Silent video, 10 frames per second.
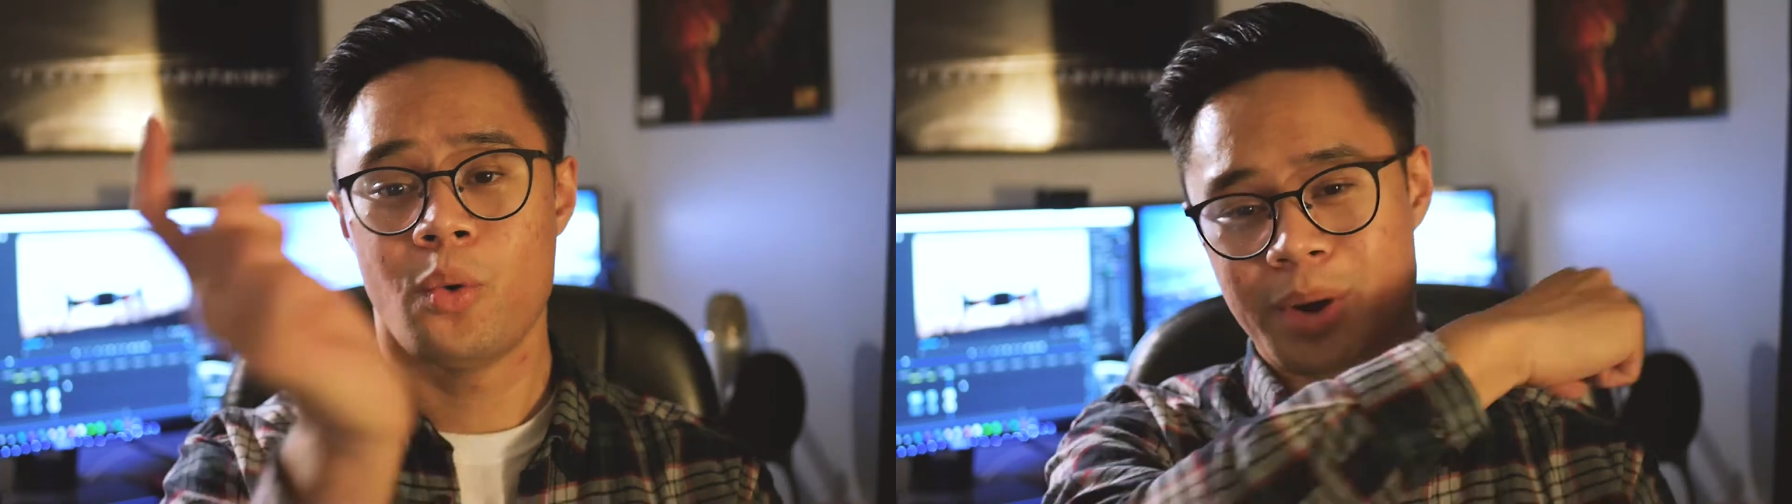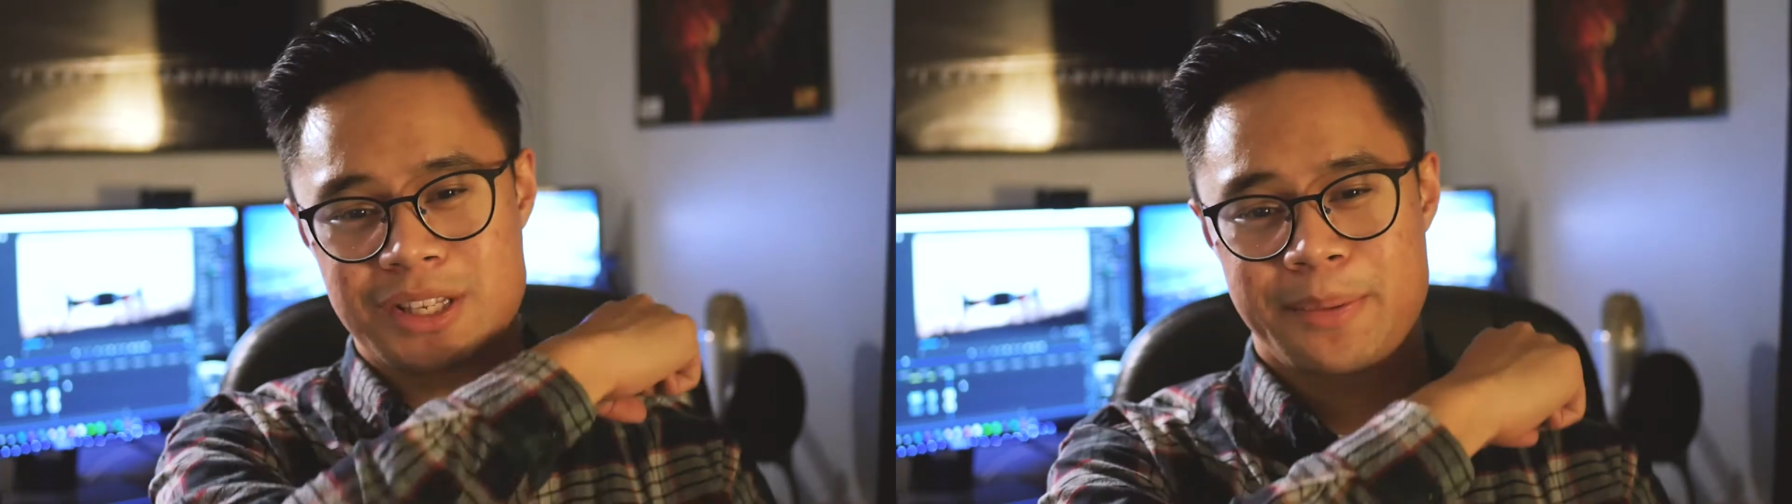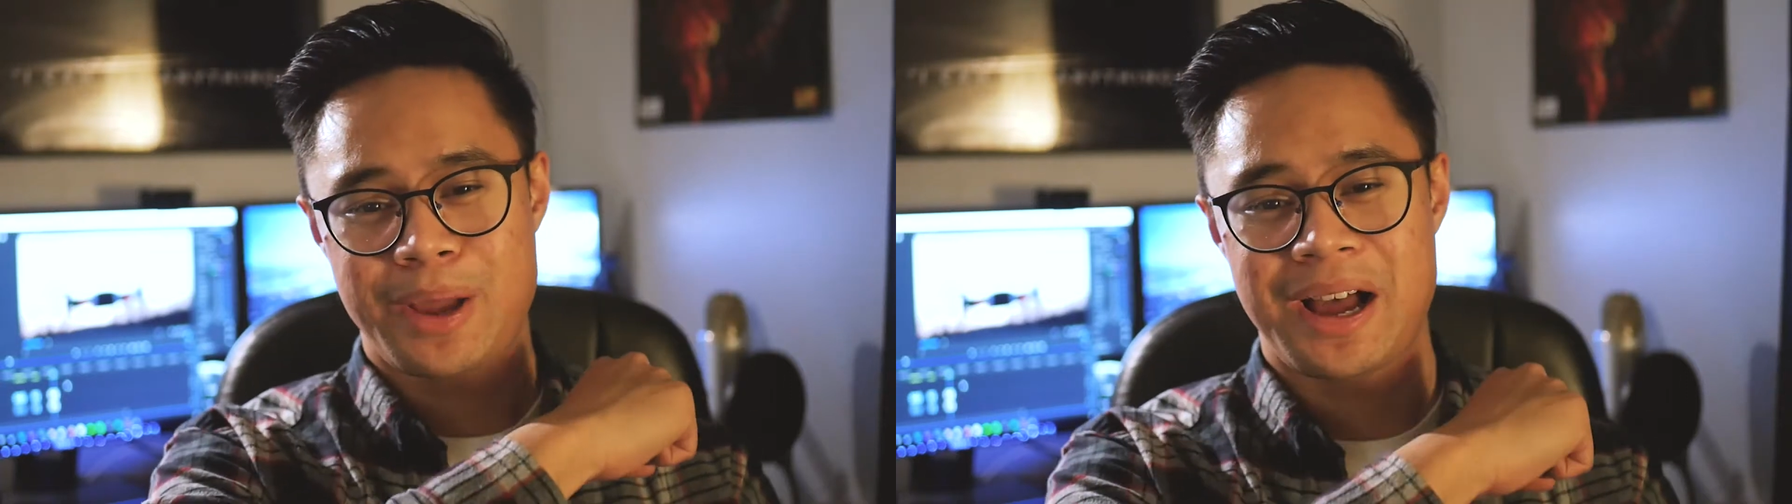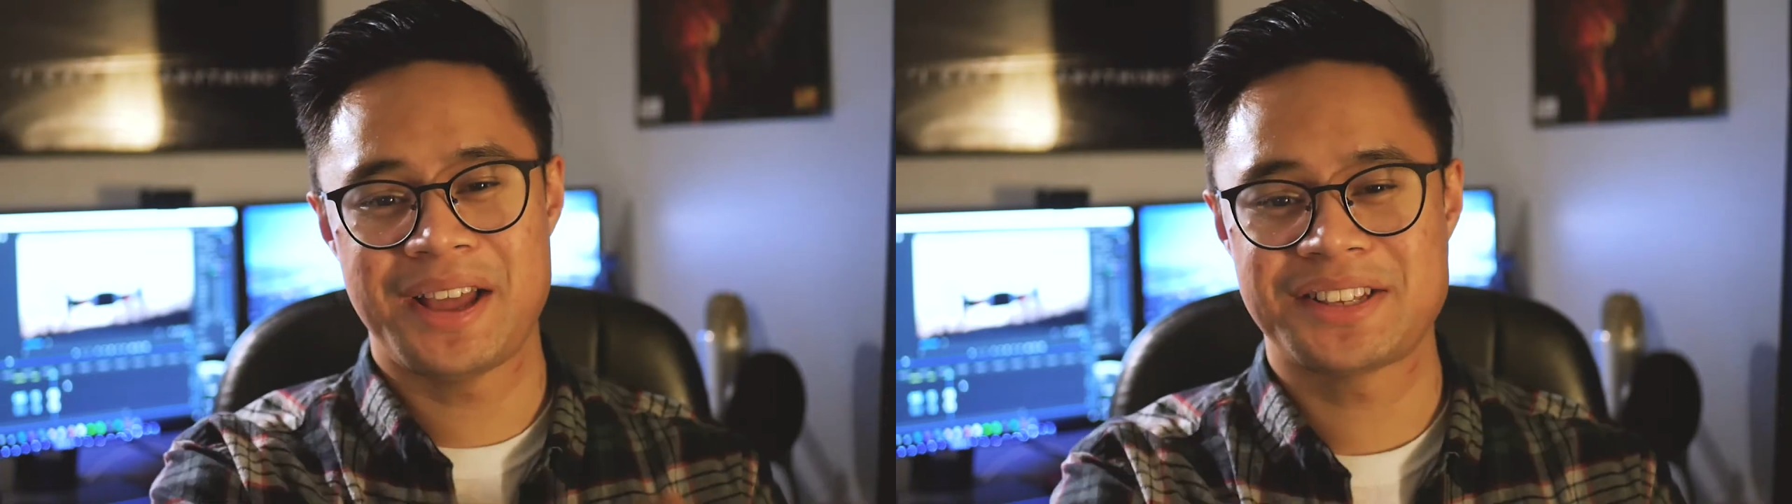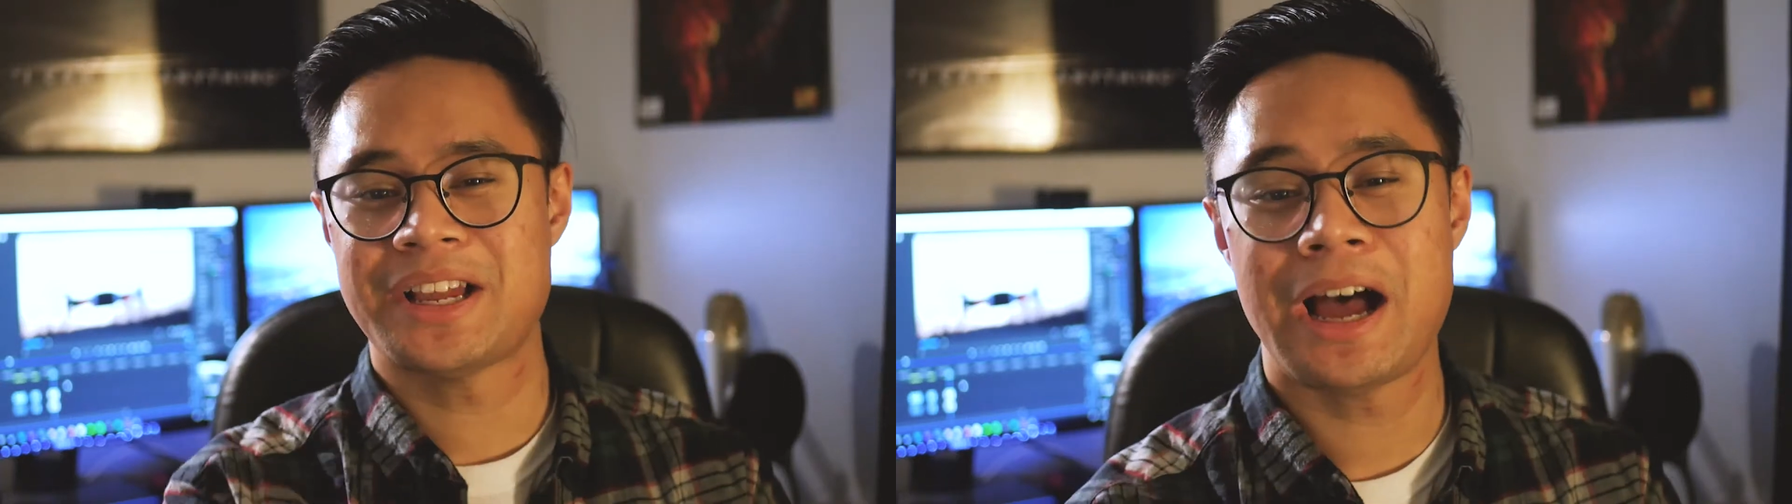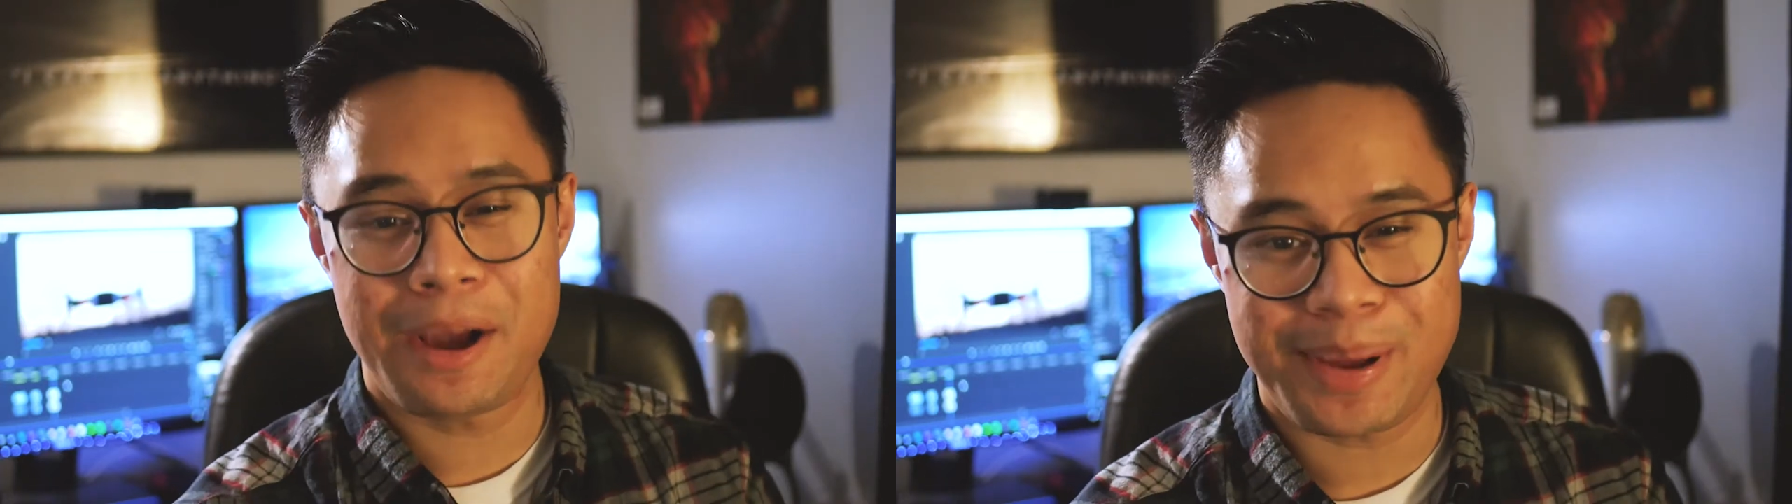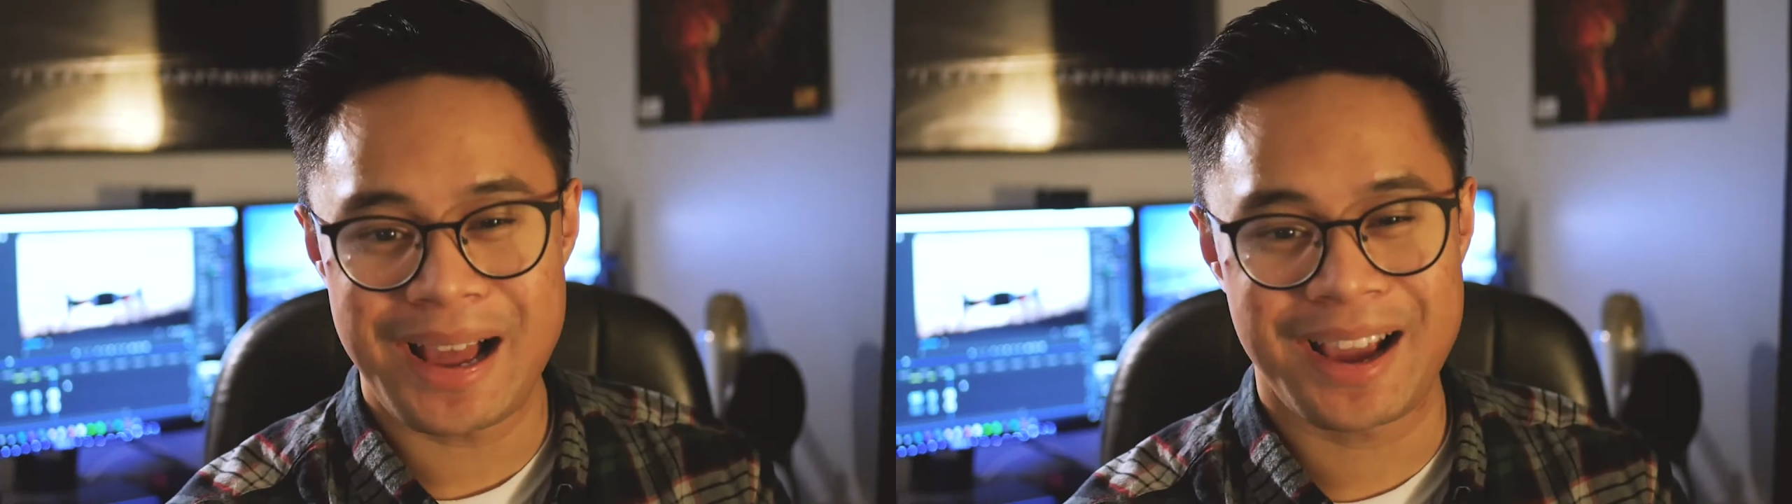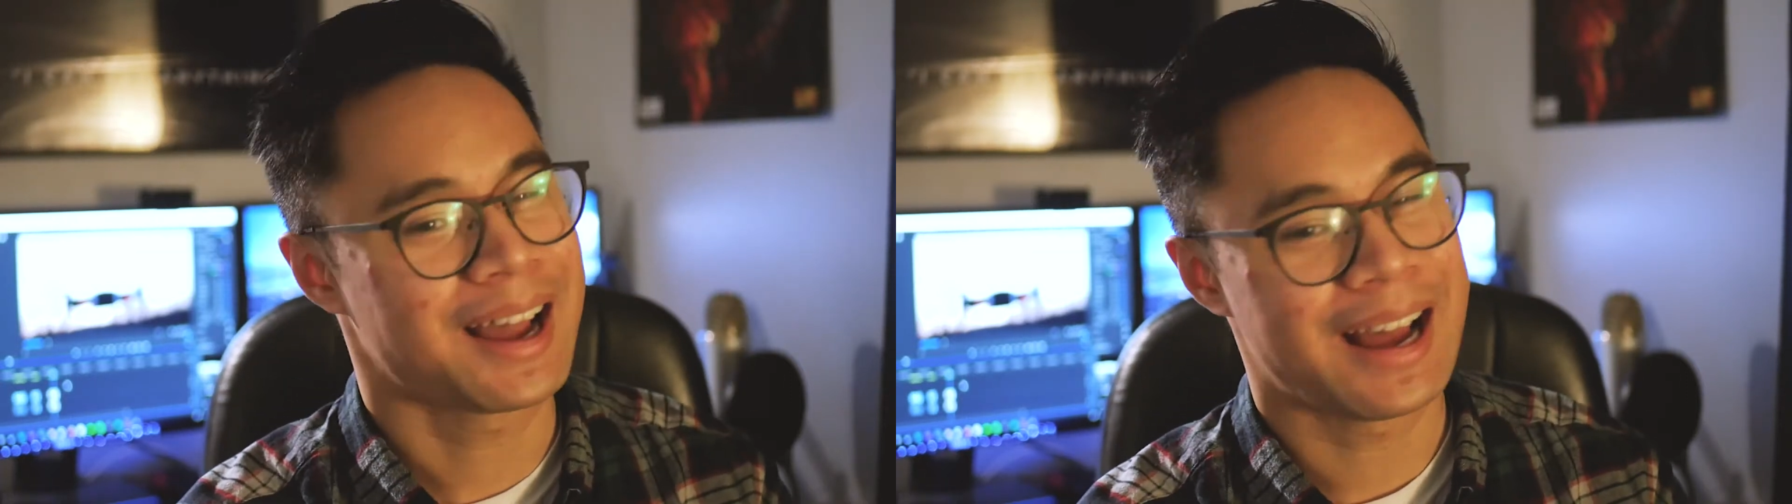What's up guys, I'm
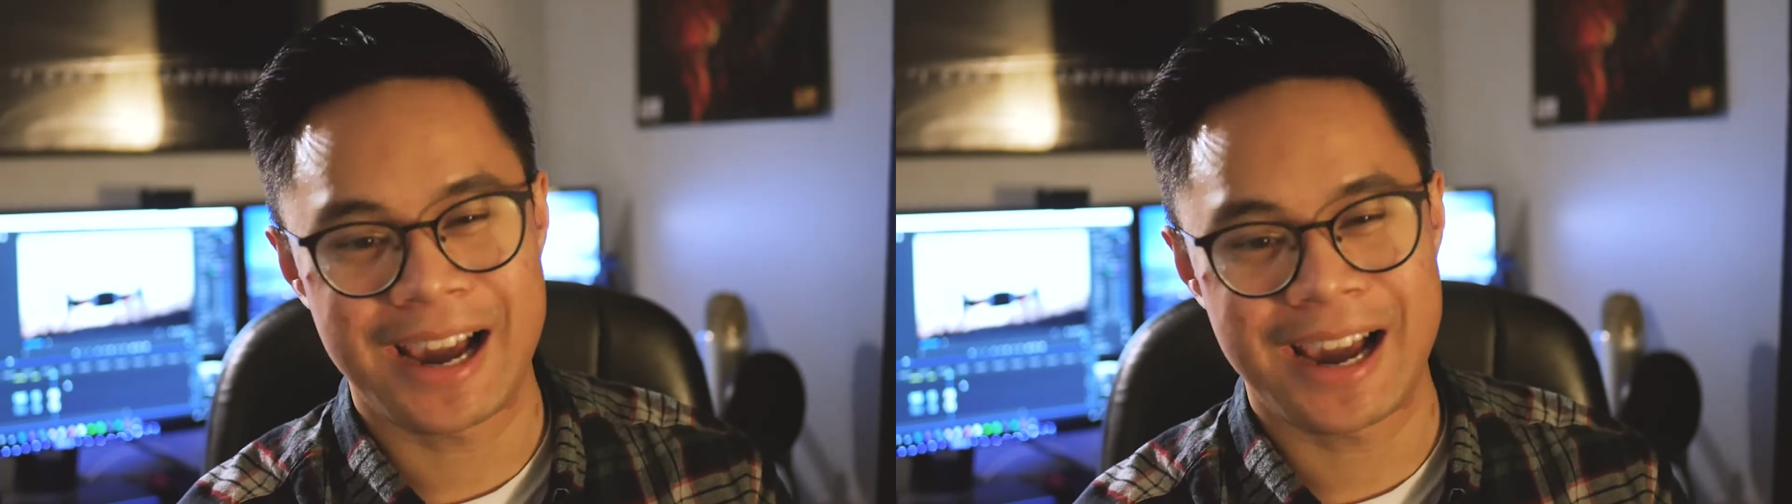back.